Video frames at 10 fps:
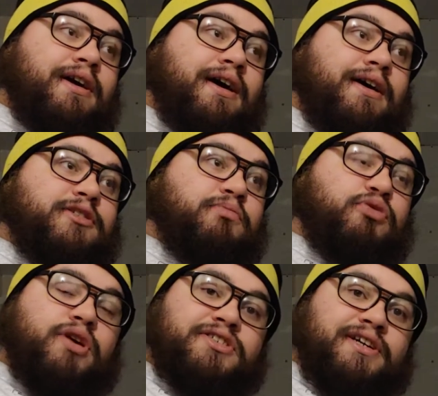It's a
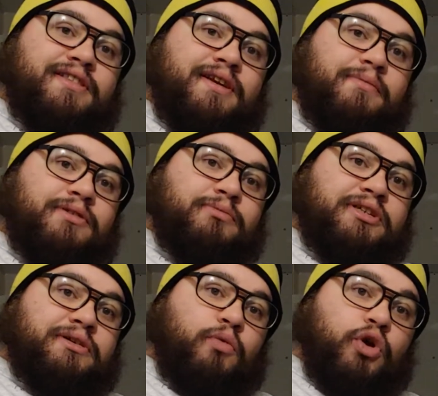project that I'm going to
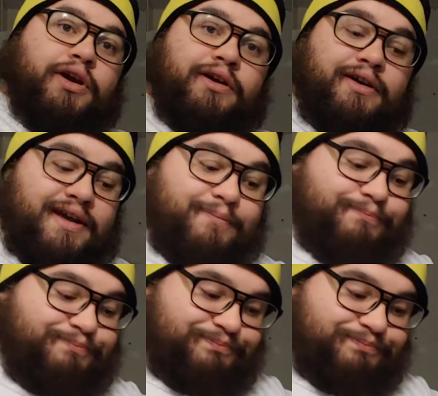be working on again.